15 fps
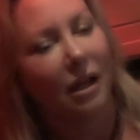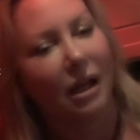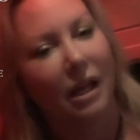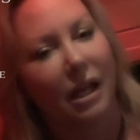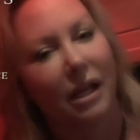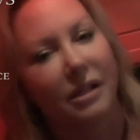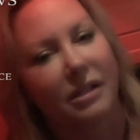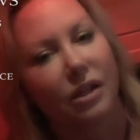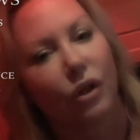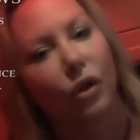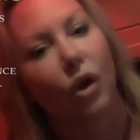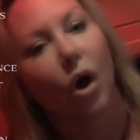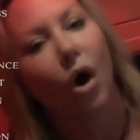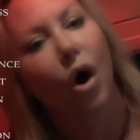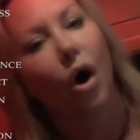is the
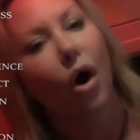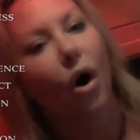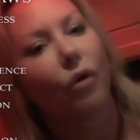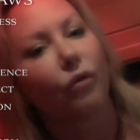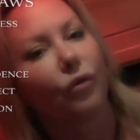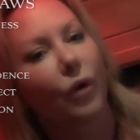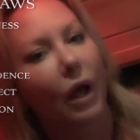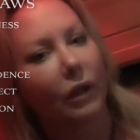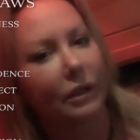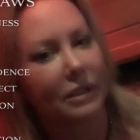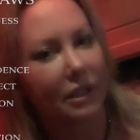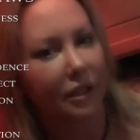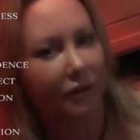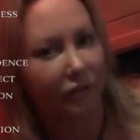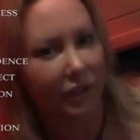law of
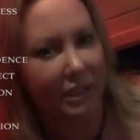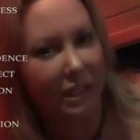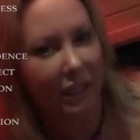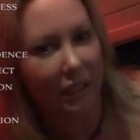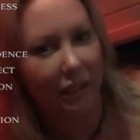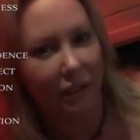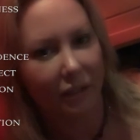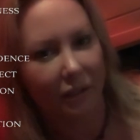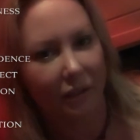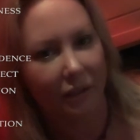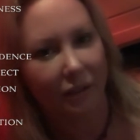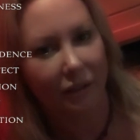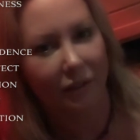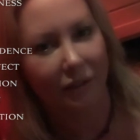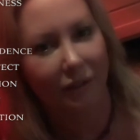relativity.
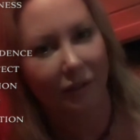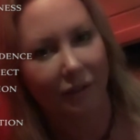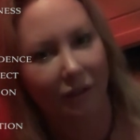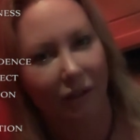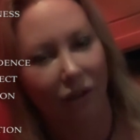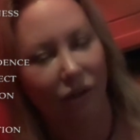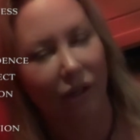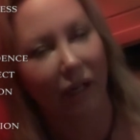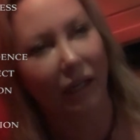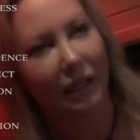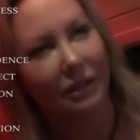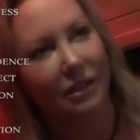Okay,